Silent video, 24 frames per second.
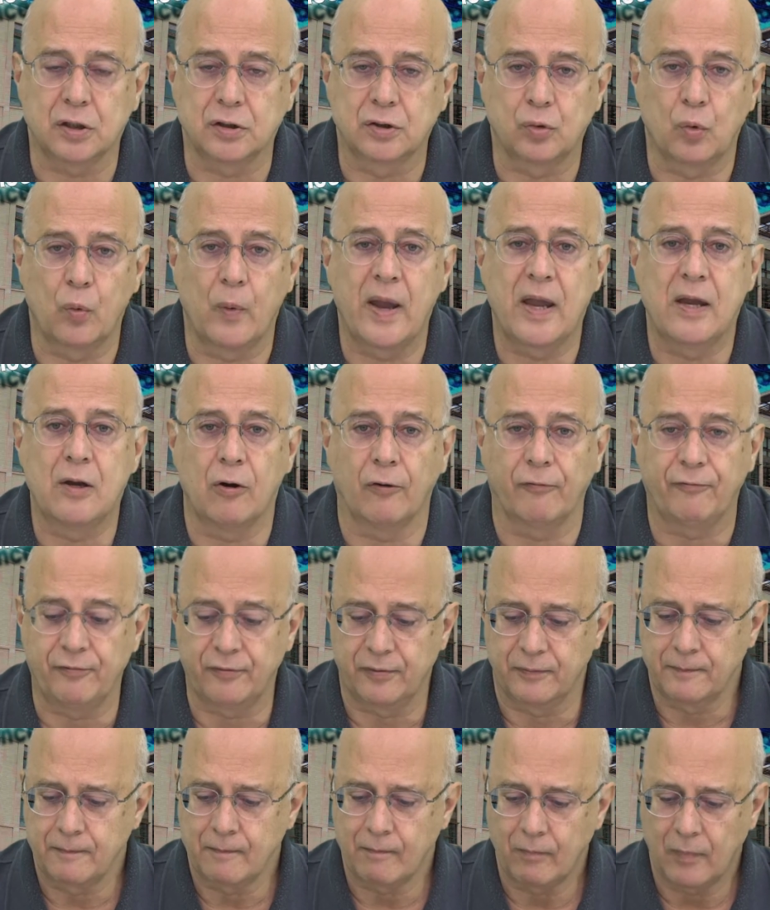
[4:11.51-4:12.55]
It's a way of
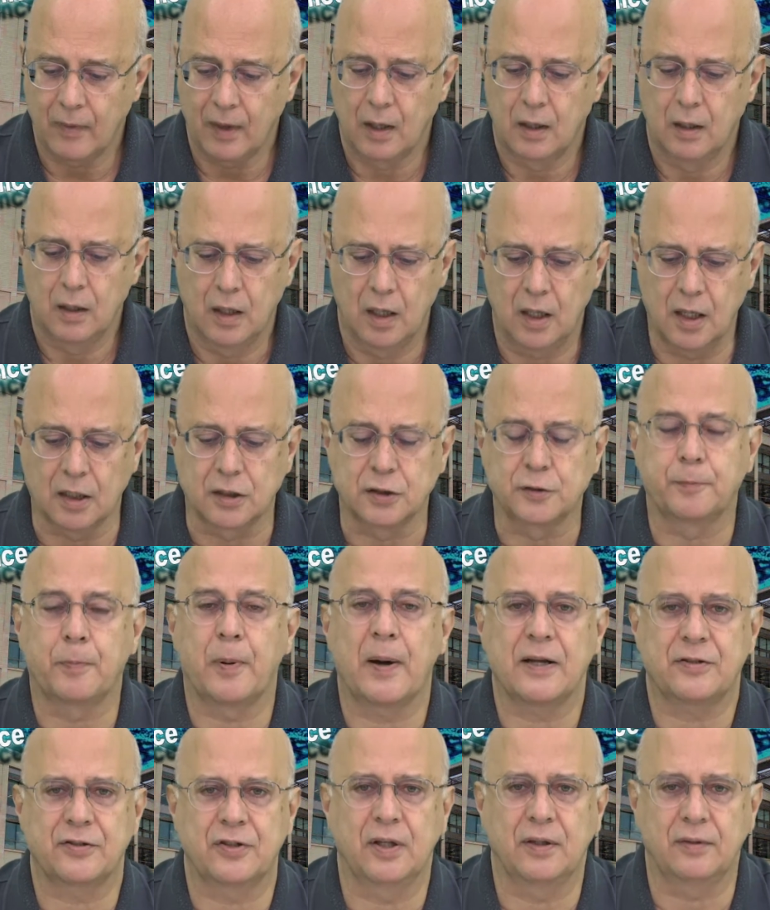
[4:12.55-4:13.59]

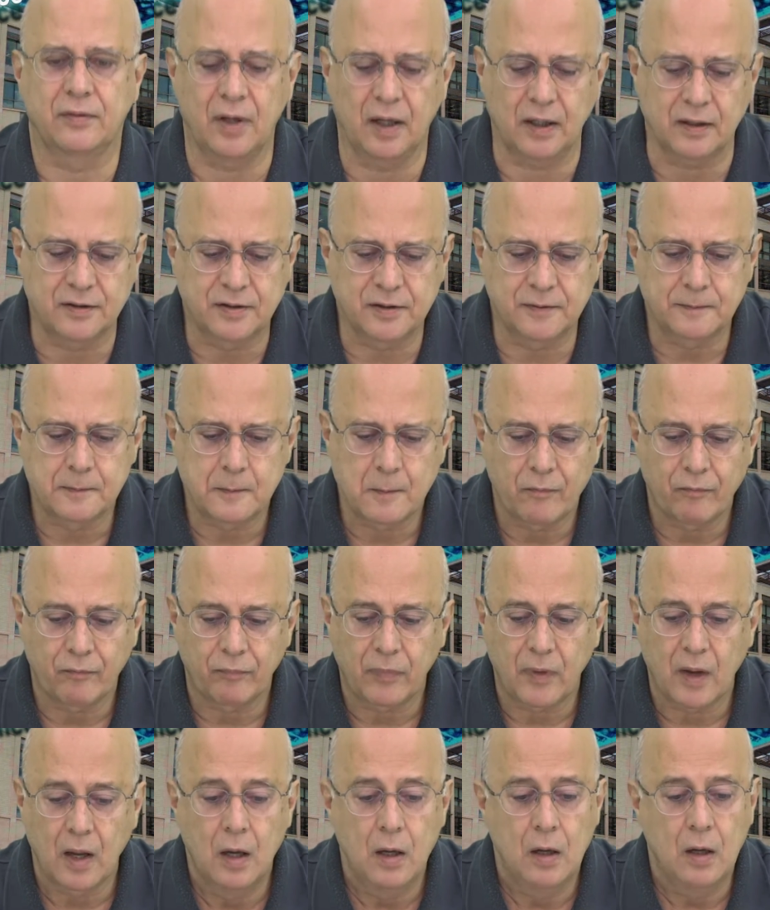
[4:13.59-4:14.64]
expressing things.
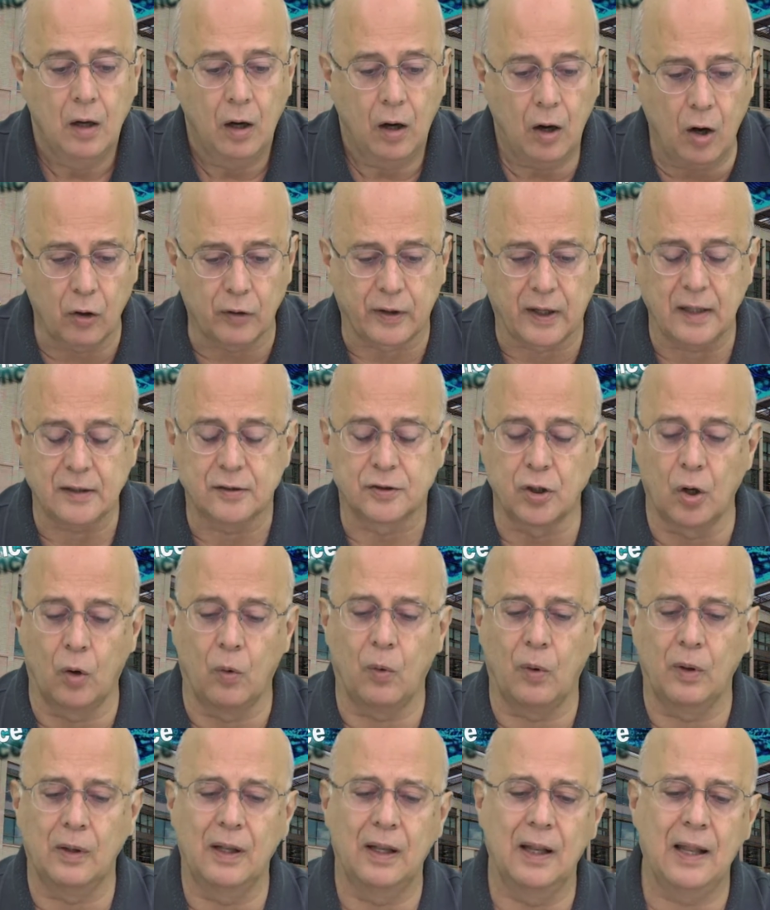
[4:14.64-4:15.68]
Okay,
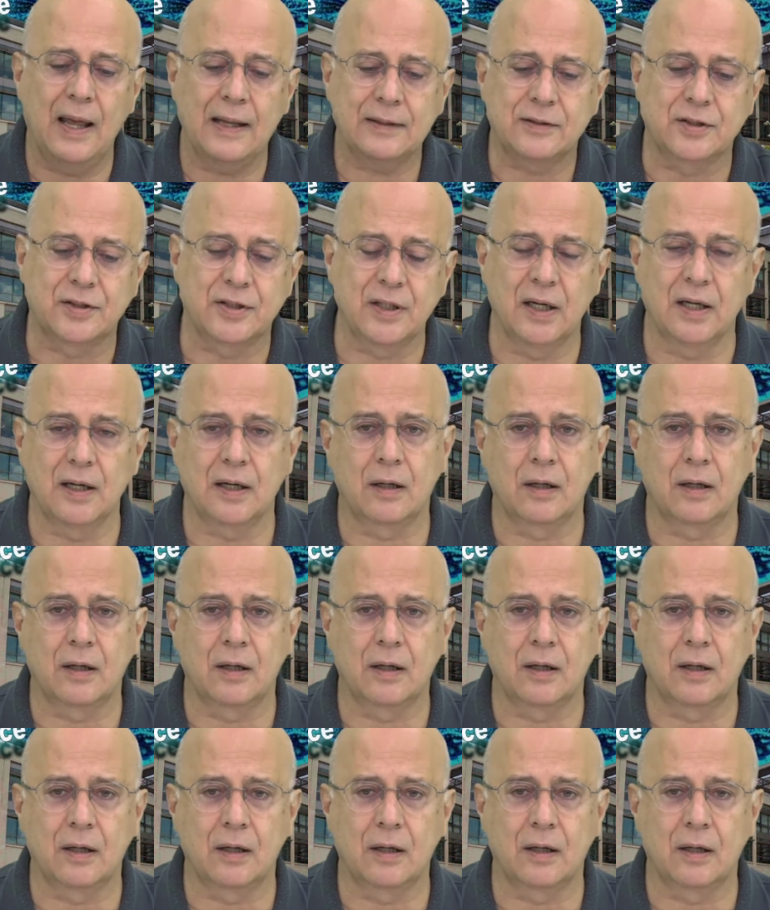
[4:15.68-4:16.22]
so let's